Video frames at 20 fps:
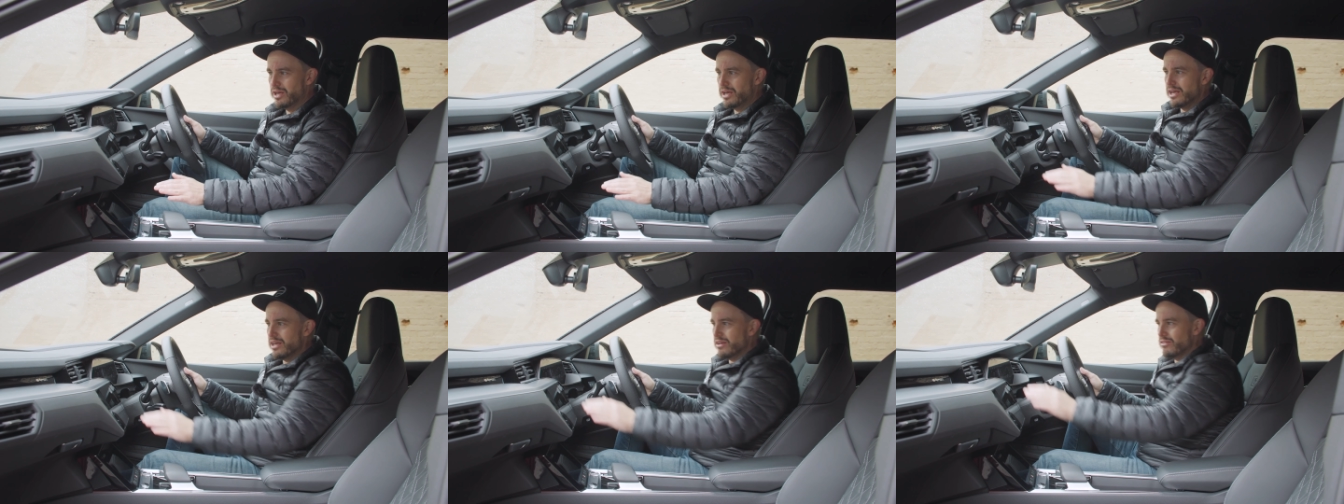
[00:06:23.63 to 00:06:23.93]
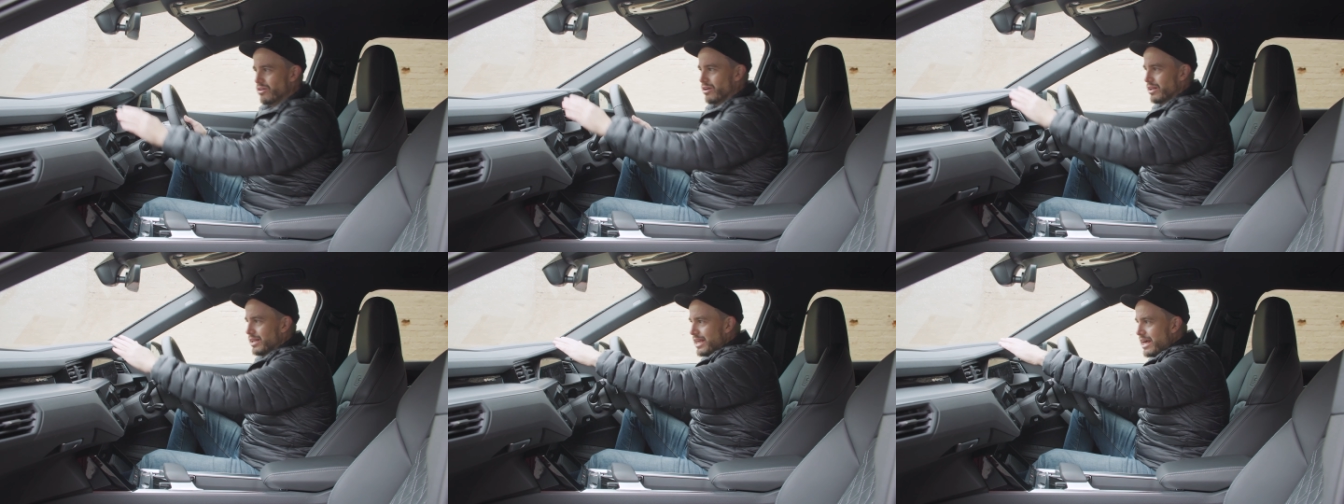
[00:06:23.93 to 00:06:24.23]

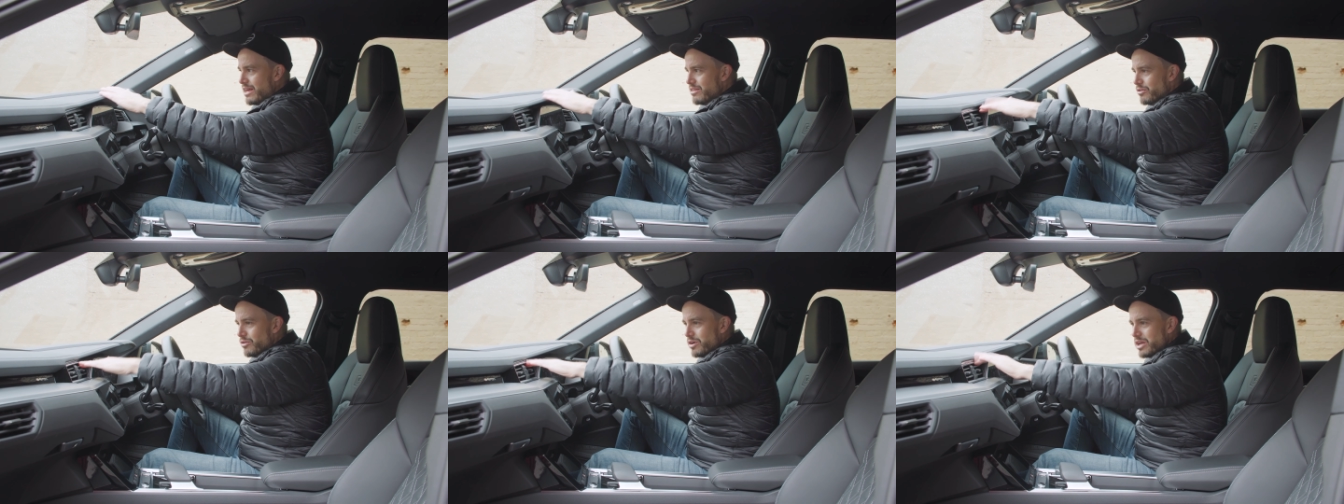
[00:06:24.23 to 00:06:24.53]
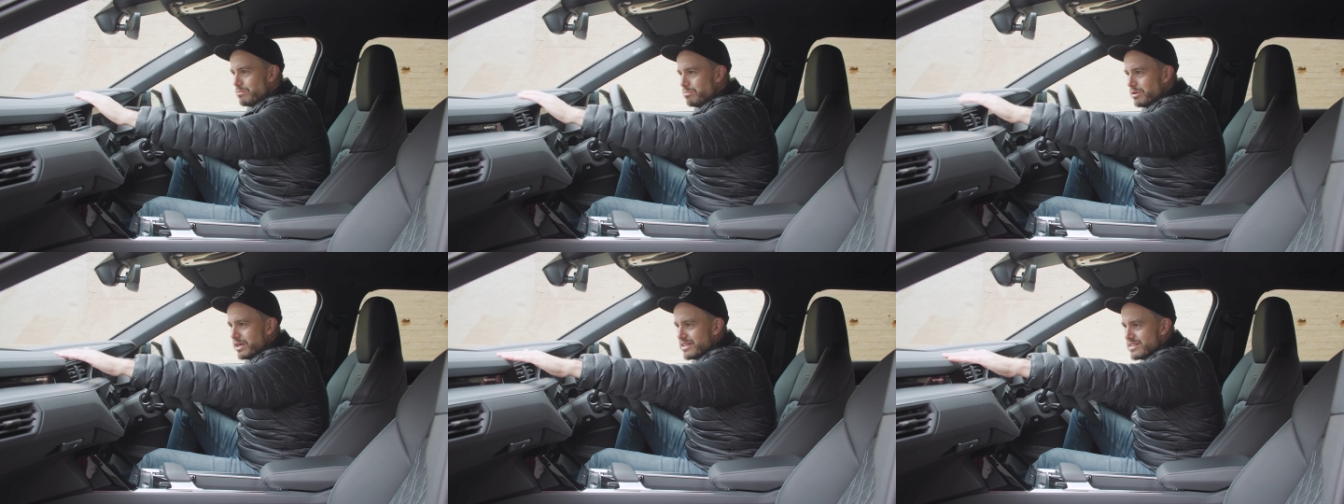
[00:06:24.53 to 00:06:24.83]
You've got
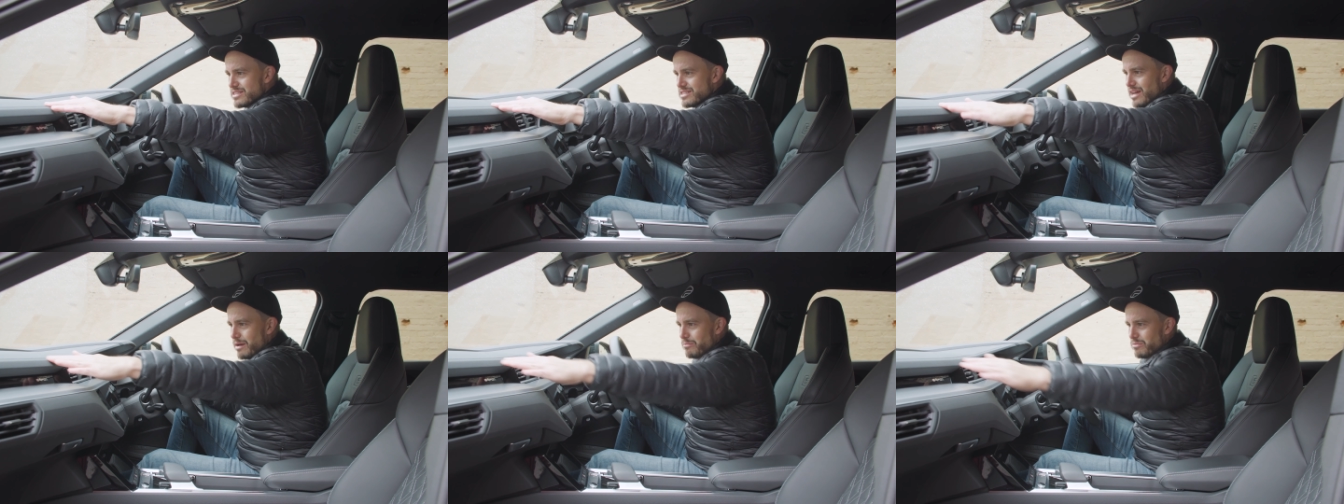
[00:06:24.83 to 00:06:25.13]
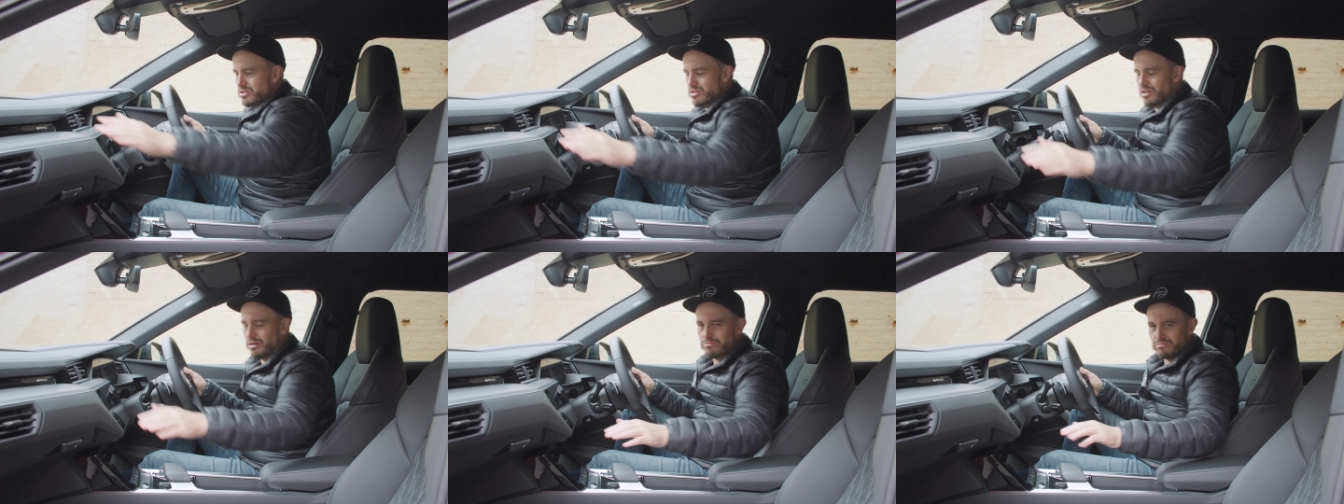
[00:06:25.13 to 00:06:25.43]
leathery bits up
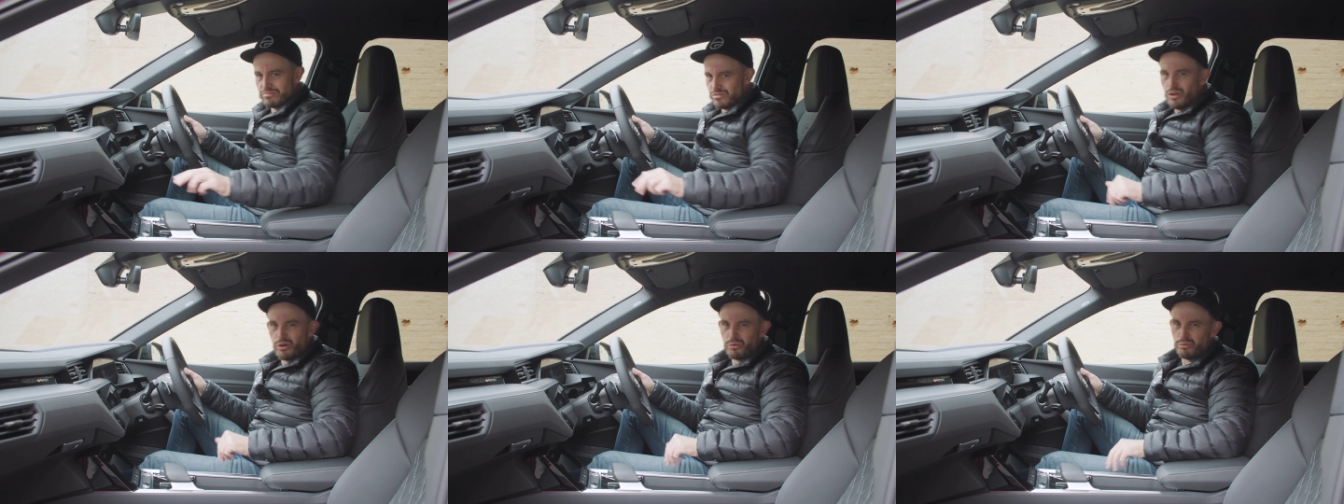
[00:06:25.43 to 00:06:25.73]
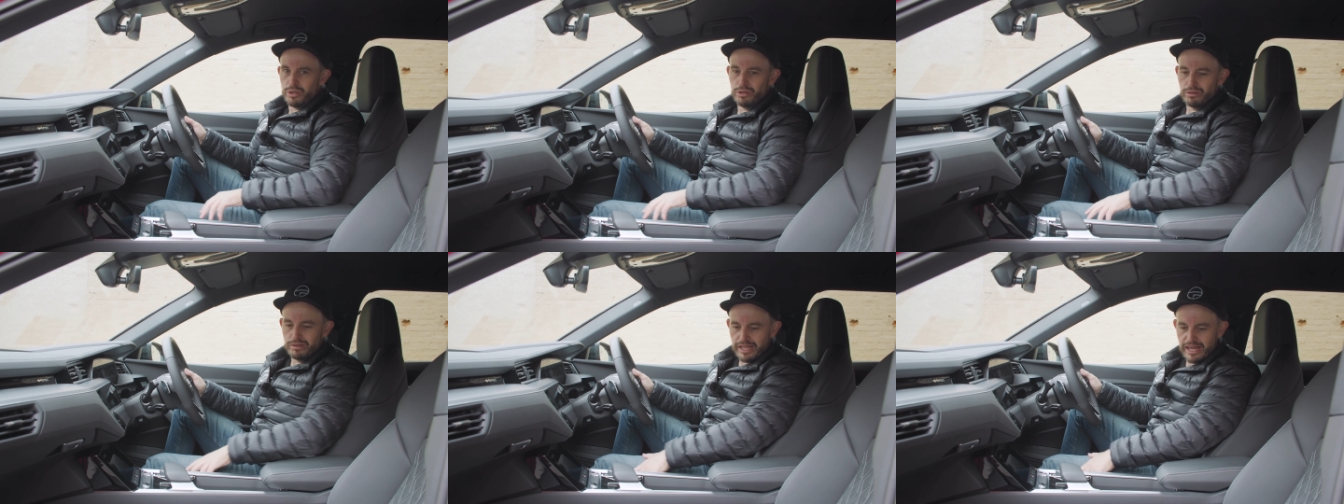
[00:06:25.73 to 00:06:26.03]
the top, not
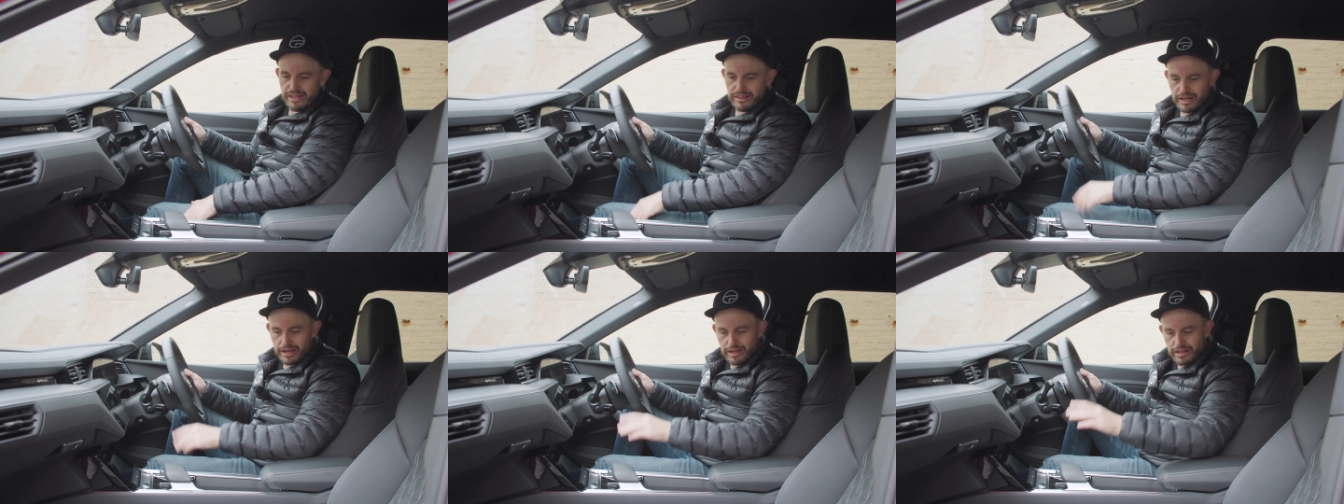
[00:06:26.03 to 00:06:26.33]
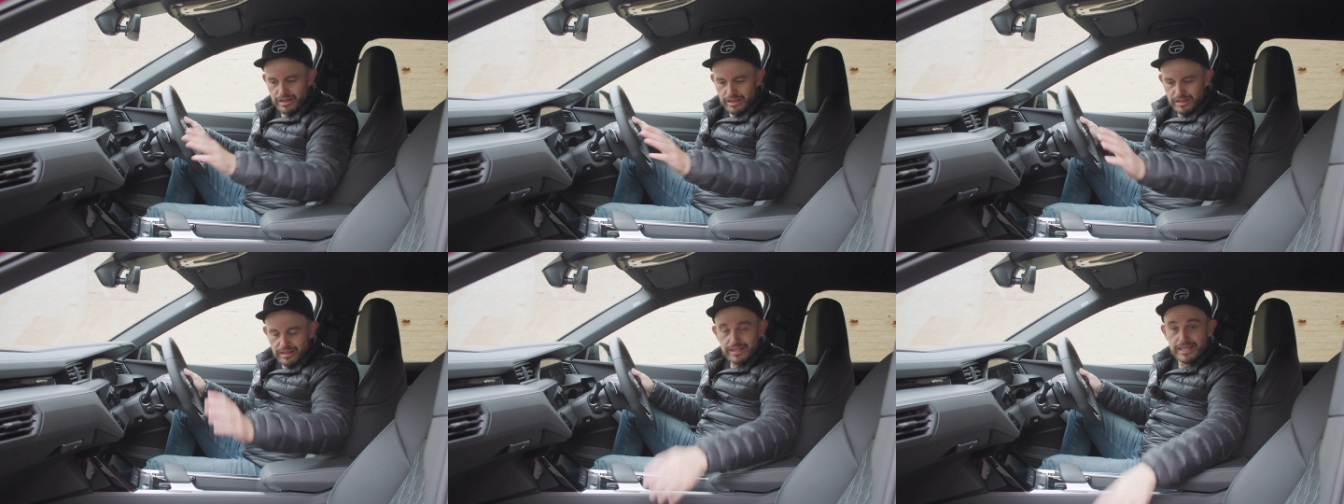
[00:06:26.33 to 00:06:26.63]
real leather,
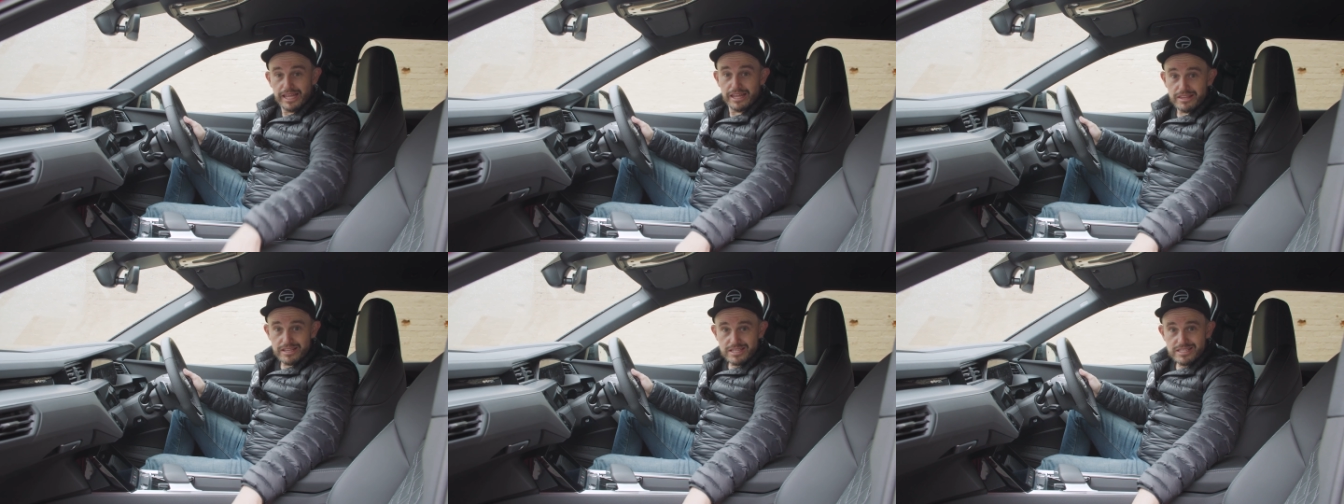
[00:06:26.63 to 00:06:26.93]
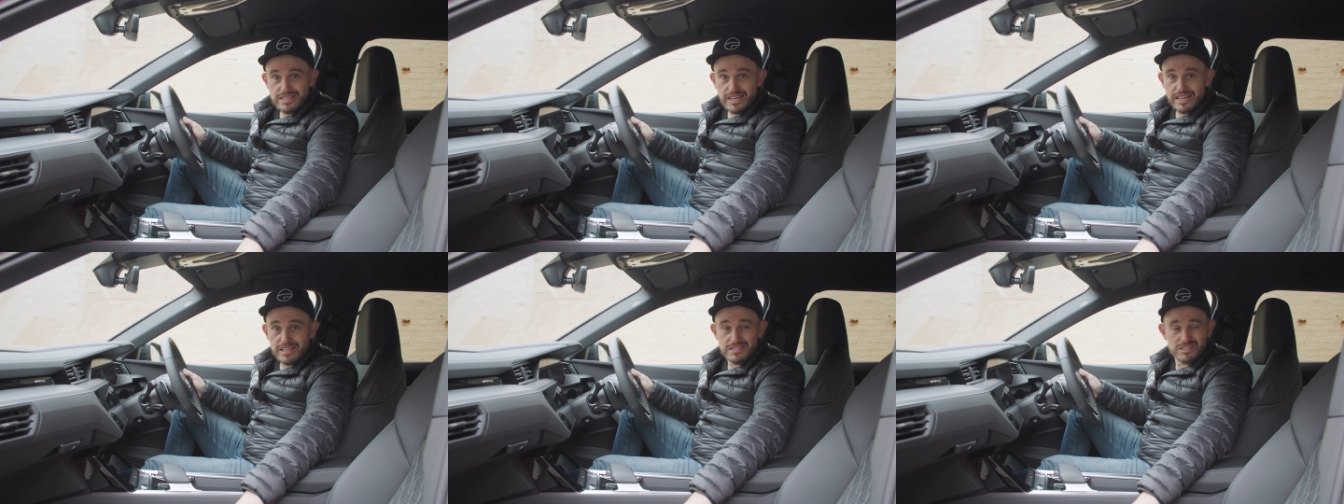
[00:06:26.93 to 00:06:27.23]
leather
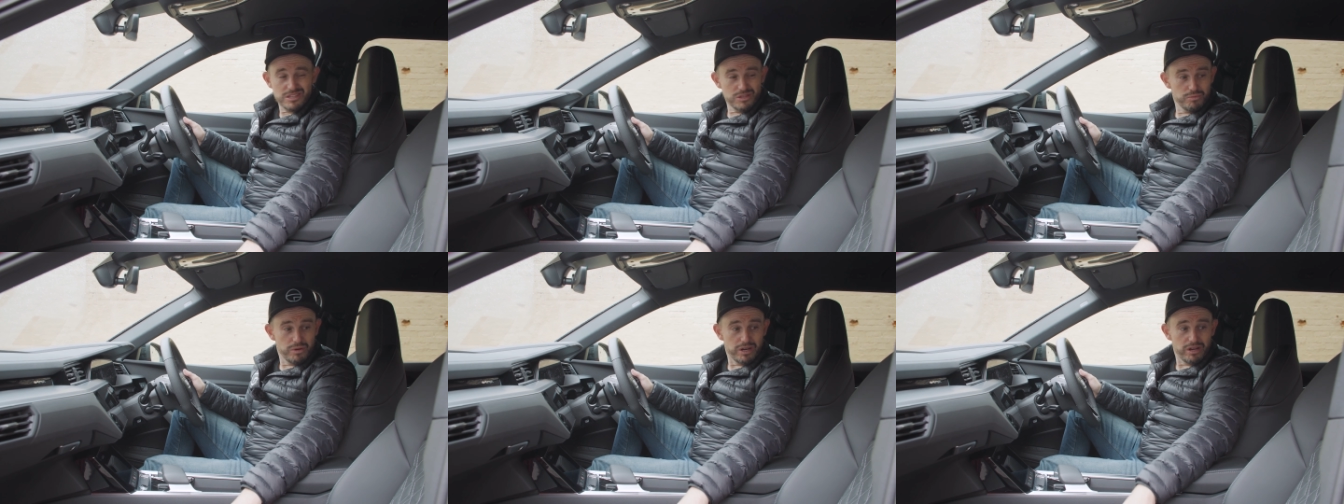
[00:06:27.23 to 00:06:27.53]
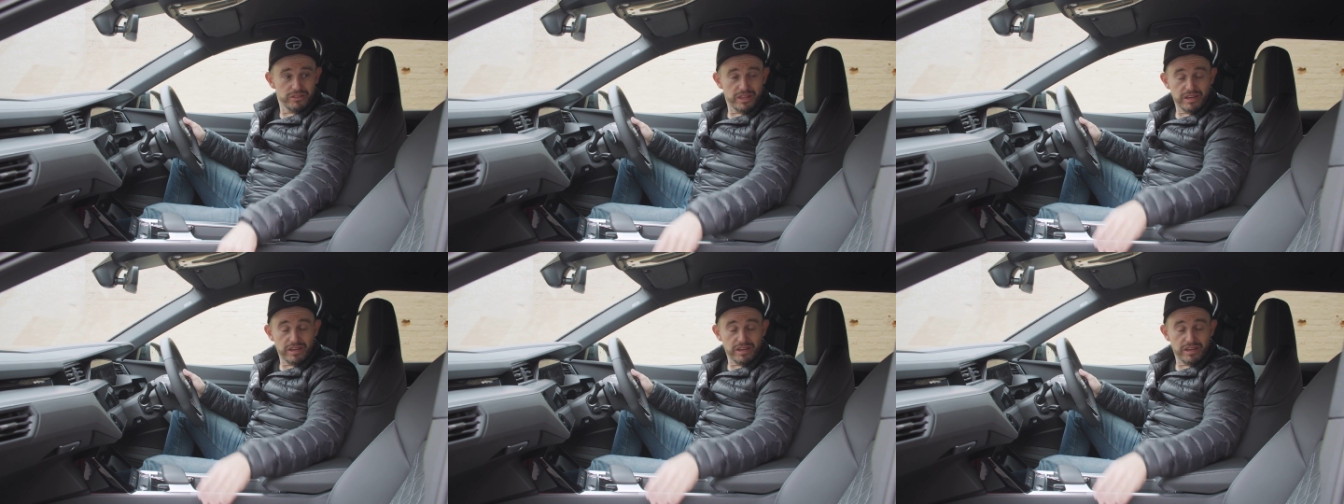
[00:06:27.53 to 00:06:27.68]
seats as well.